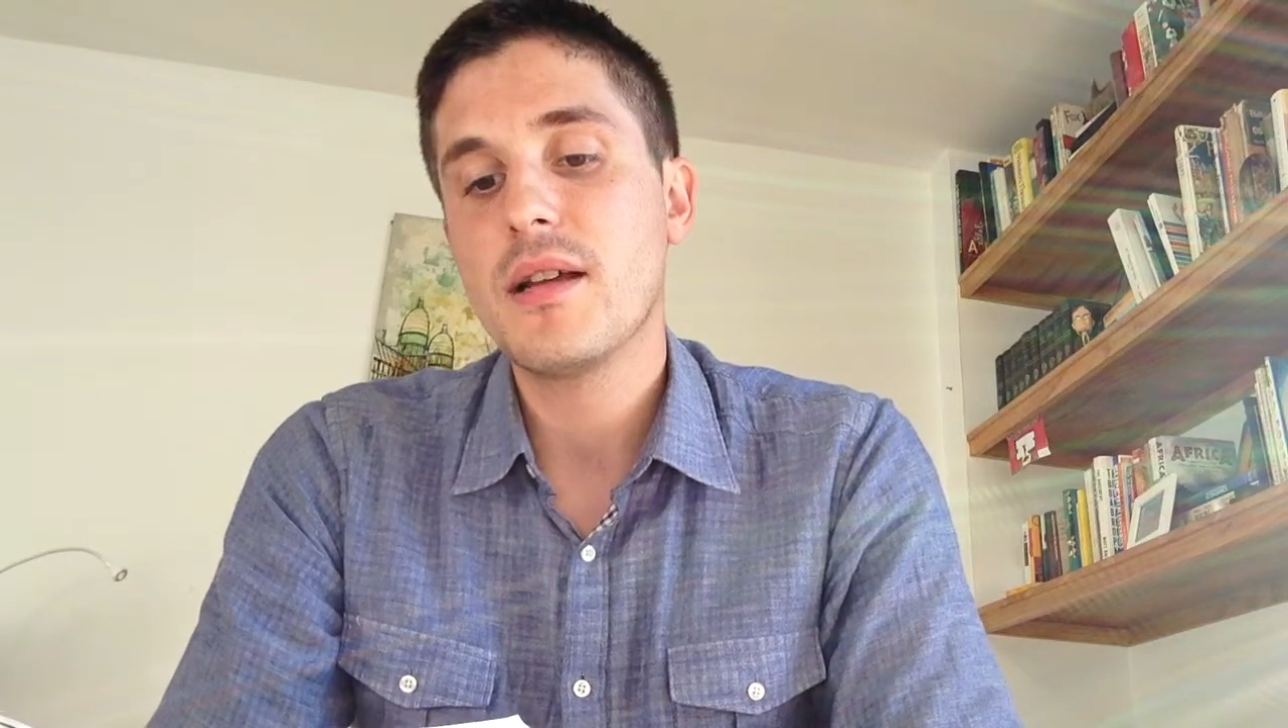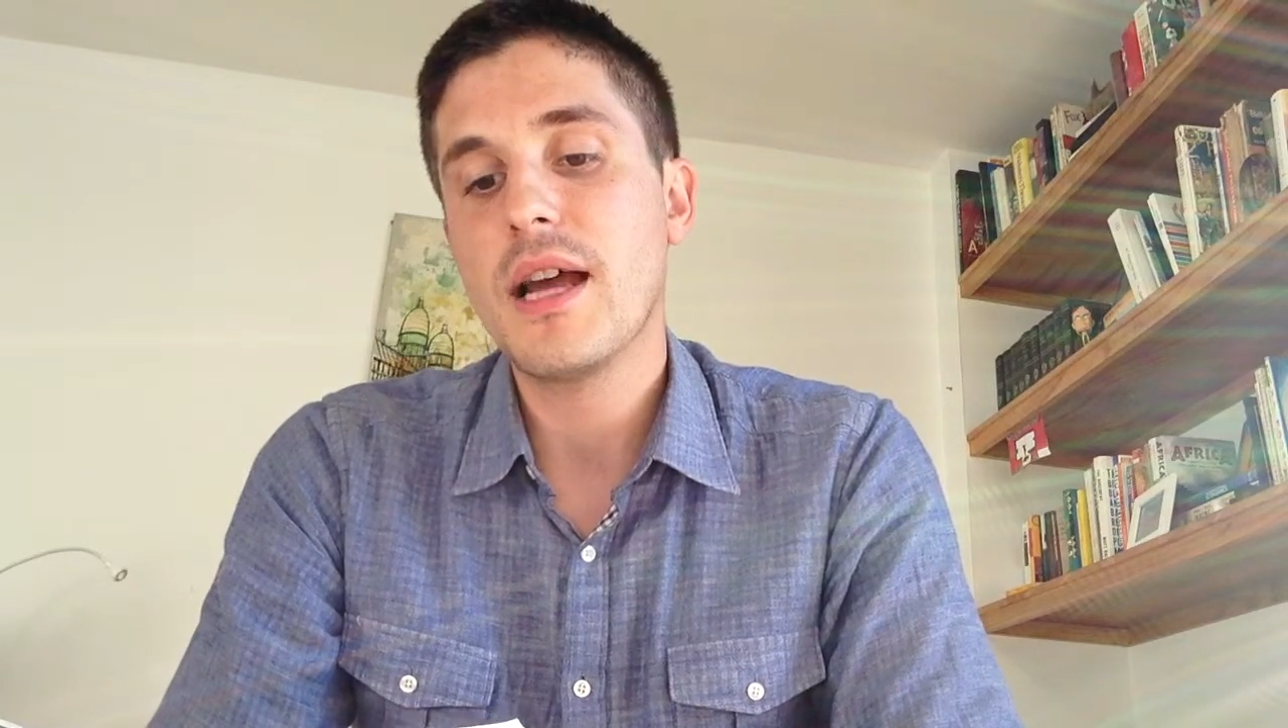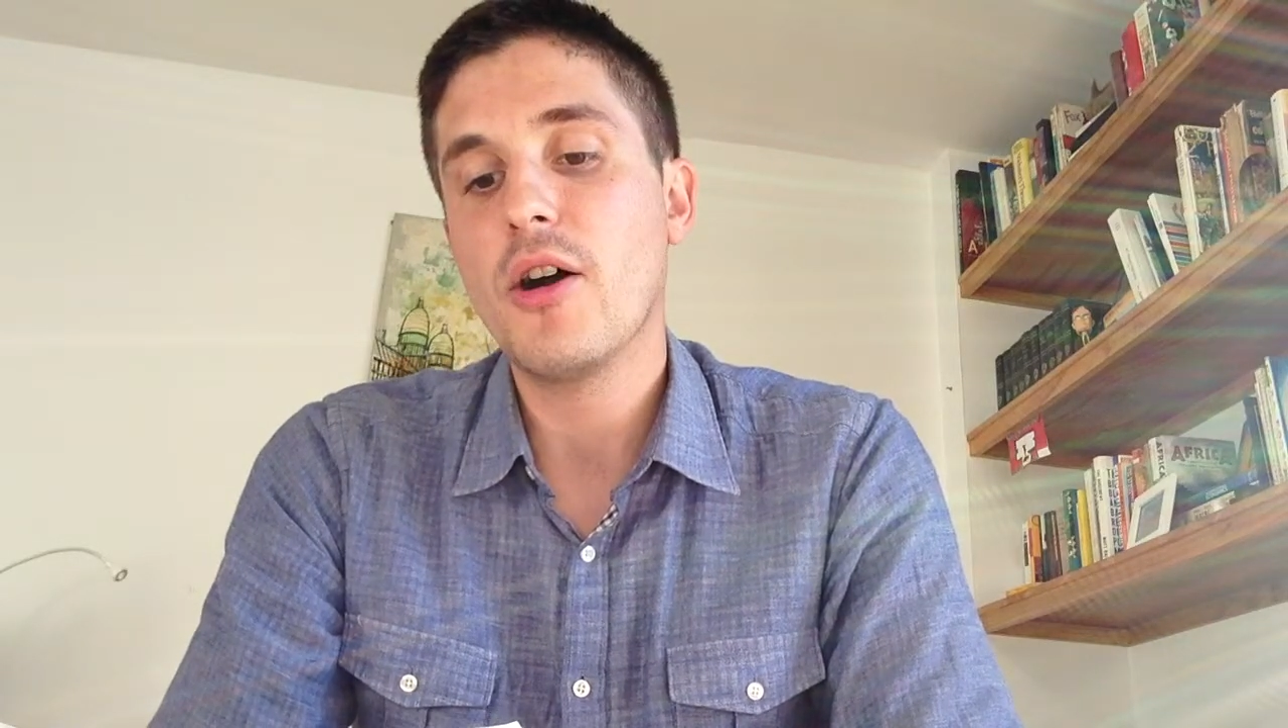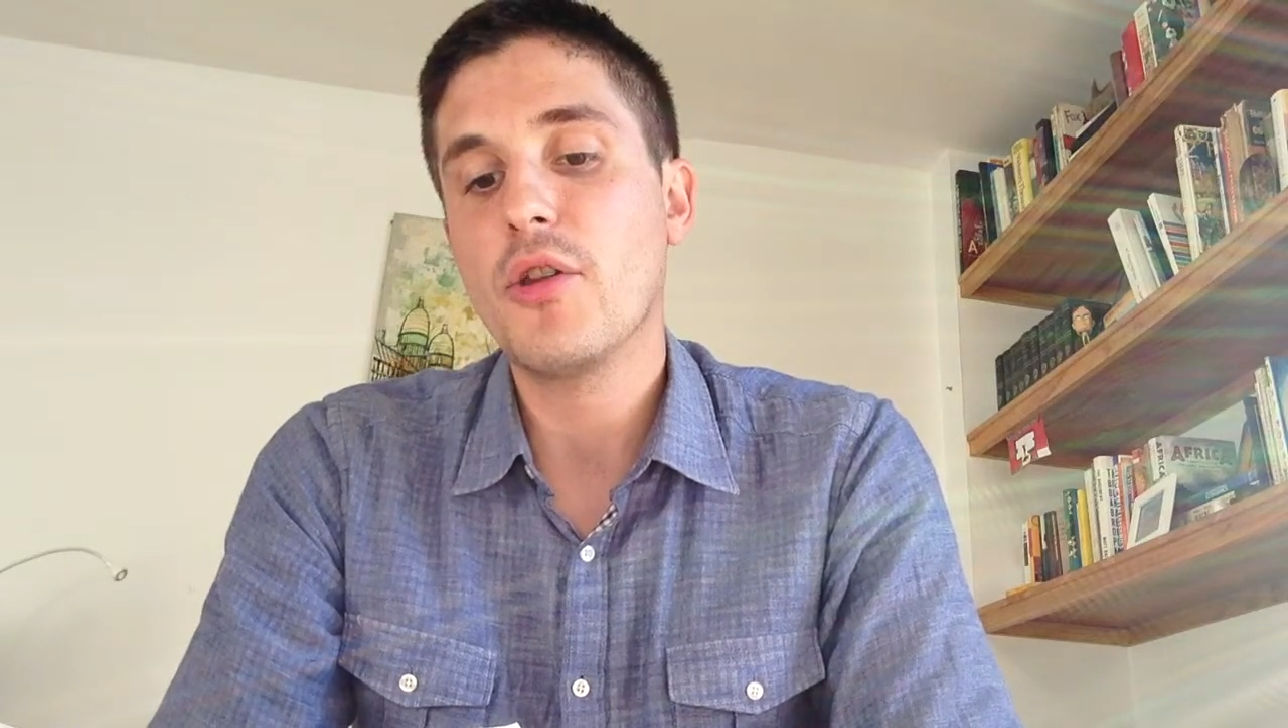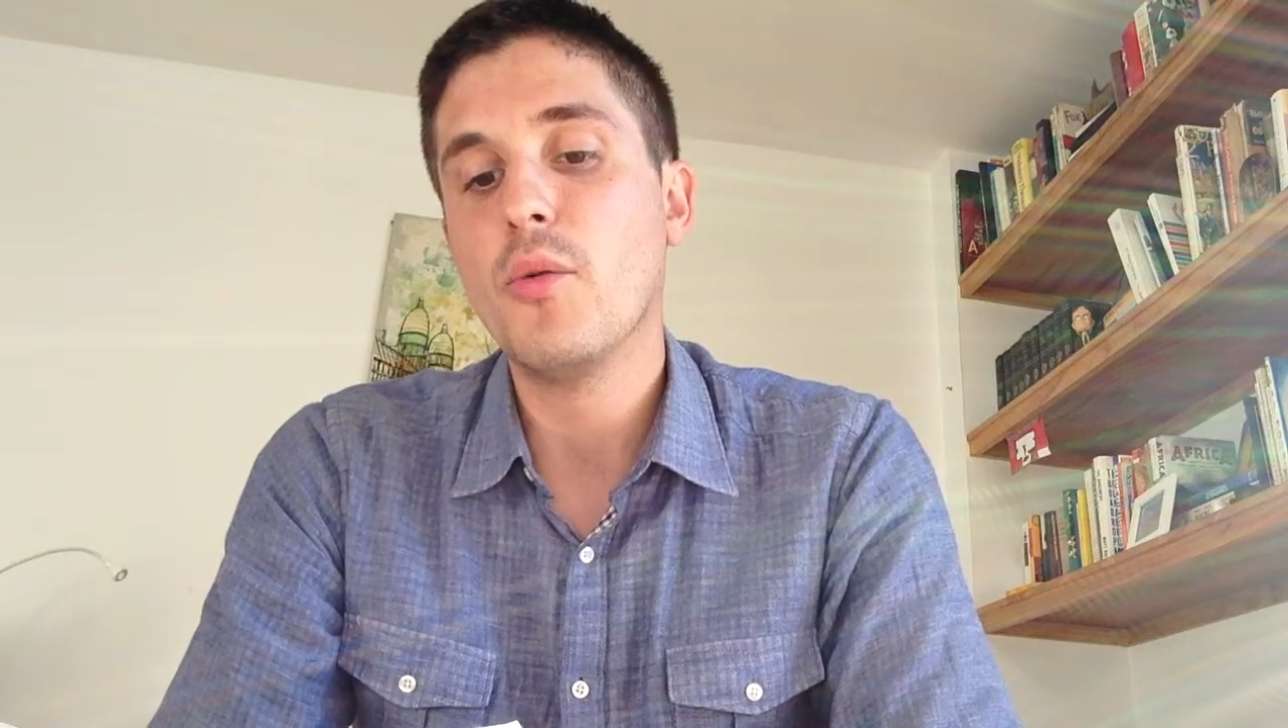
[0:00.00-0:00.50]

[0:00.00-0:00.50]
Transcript: held a